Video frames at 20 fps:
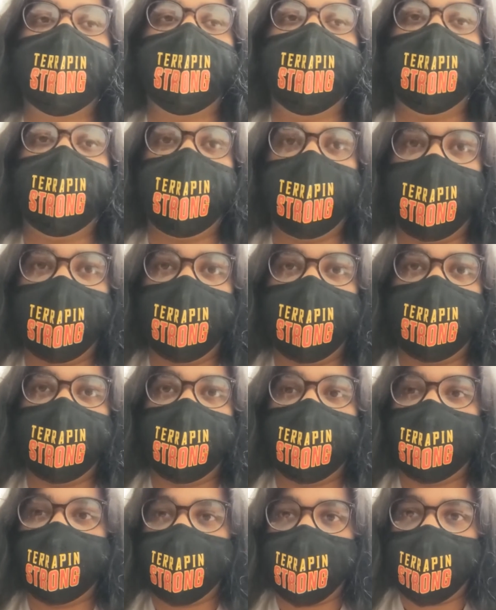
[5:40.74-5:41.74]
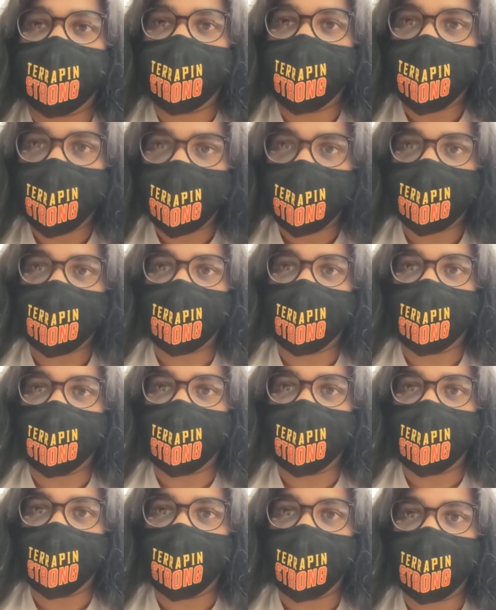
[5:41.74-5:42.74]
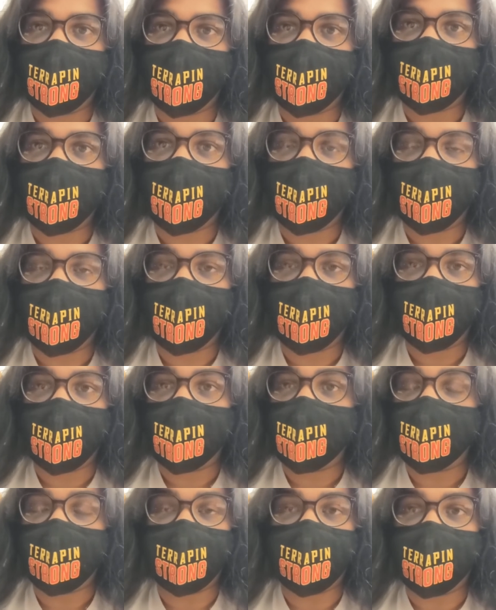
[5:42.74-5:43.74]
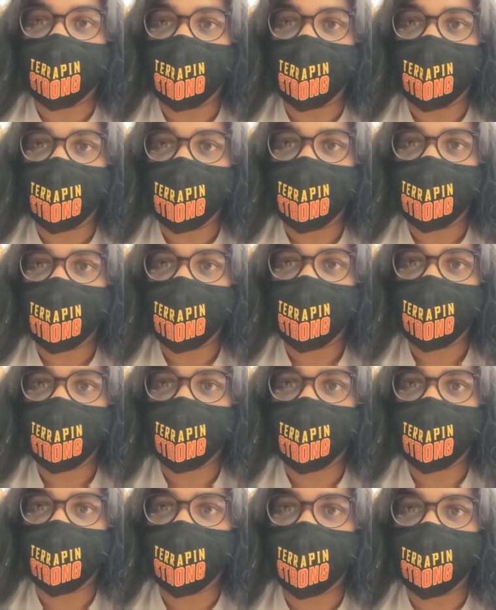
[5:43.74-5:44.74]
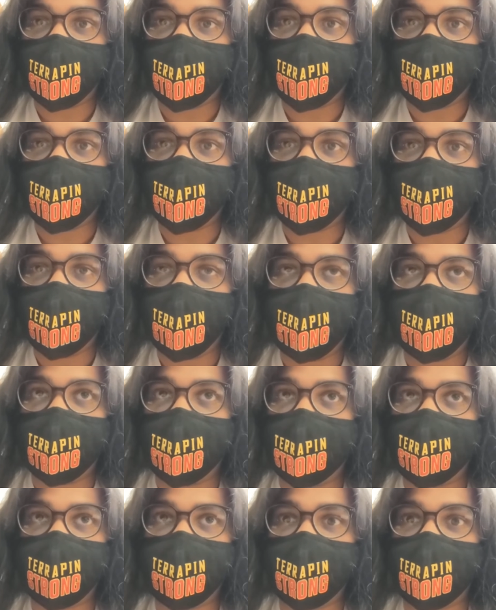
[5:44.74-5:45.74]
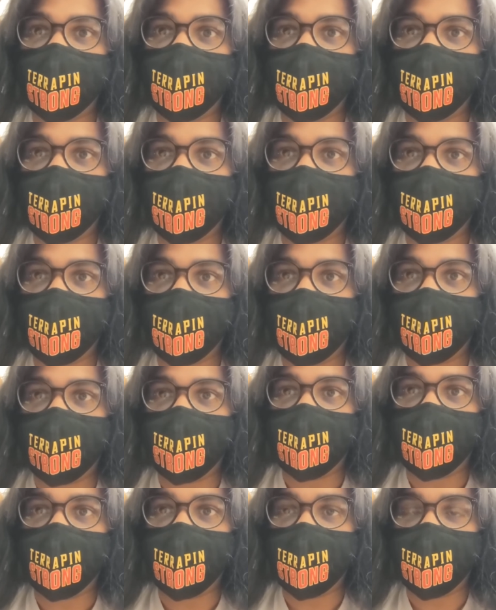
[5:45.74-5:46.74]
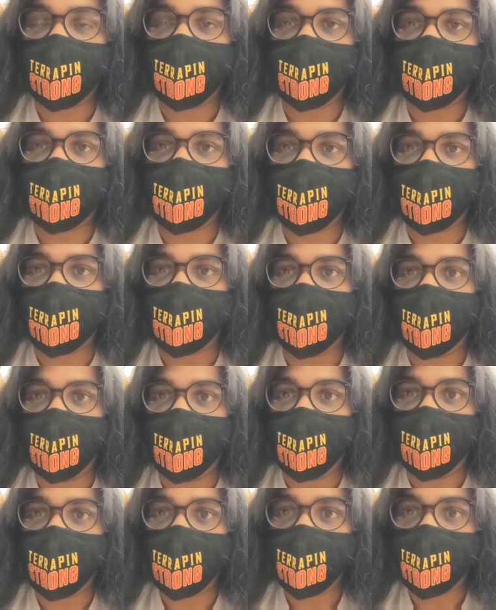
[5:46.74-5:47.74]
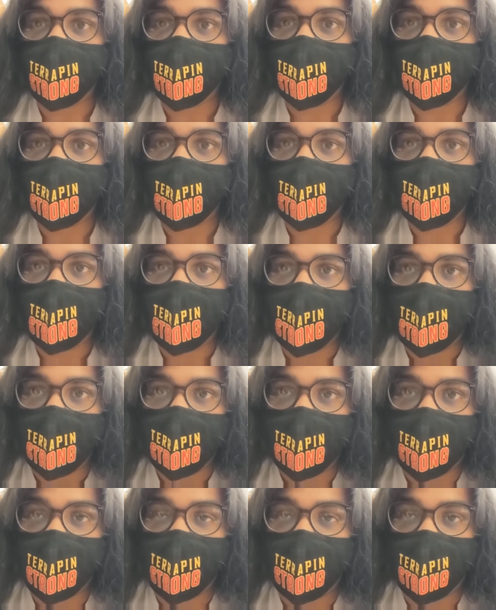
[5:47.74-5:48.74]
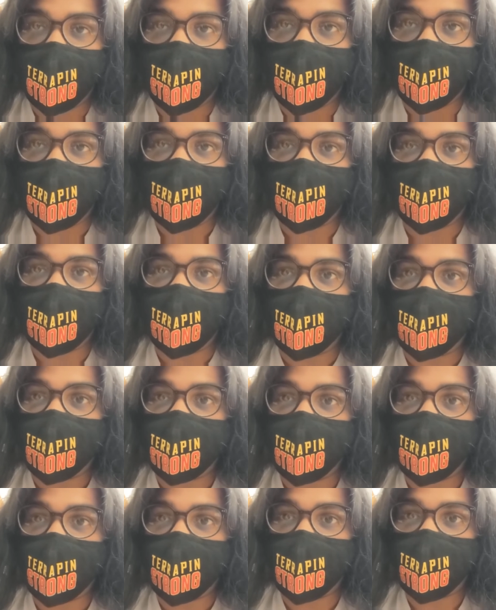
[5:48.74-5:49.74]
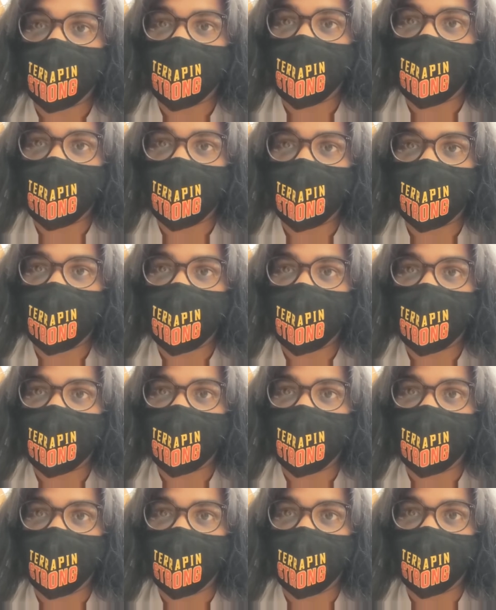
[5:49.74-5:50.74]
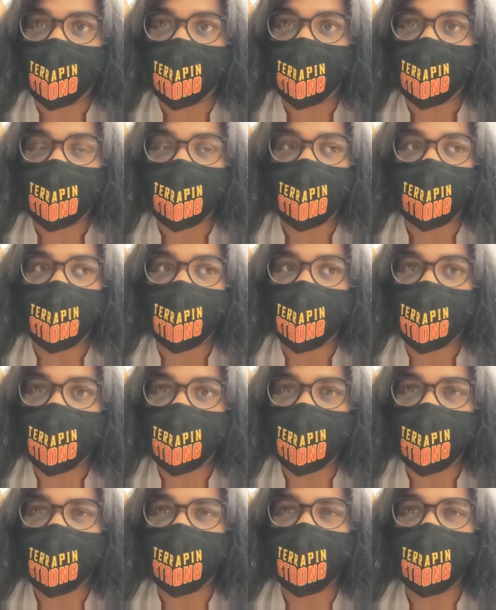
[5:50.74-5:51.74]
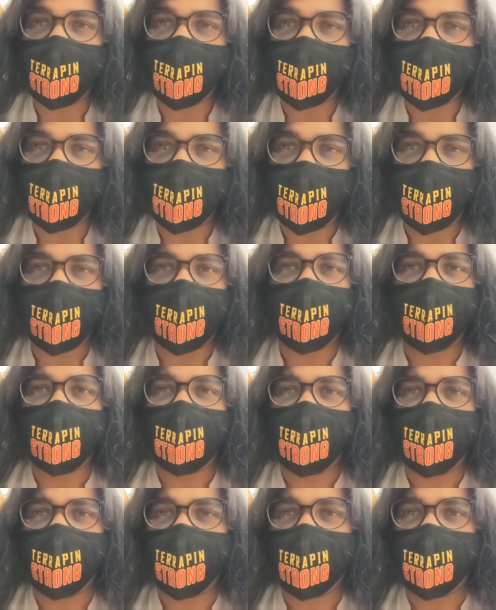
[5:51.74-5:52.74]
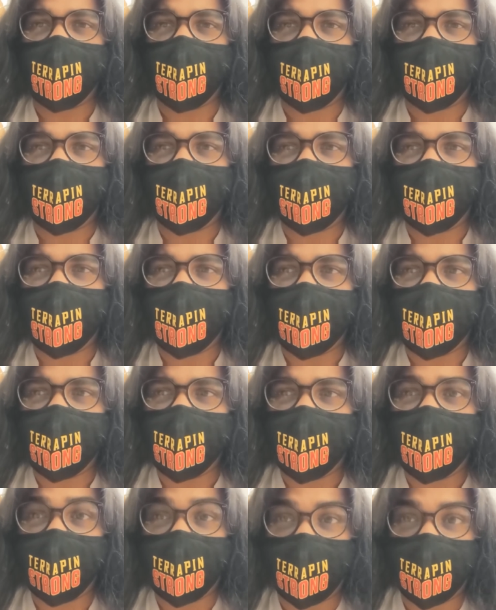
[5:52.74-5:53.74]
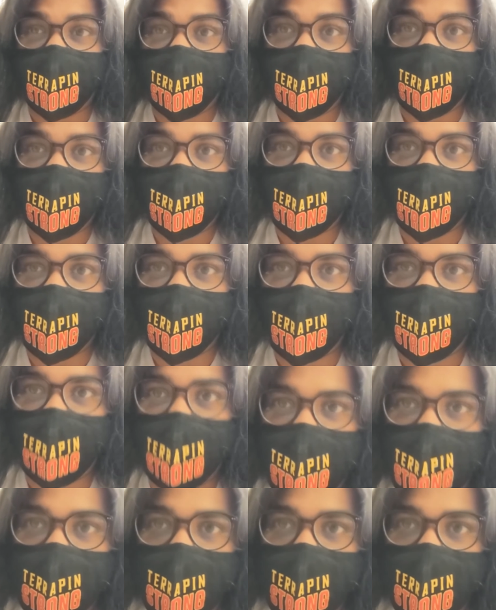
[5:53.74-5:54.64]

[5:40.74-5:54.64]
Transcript: Had lunch for the department, and it was fun. Had a nice conversation with everyone and stuff, so yeah. Anyway, have an experts meeting now, and I'll talk to you guys about what I'm doing later on today.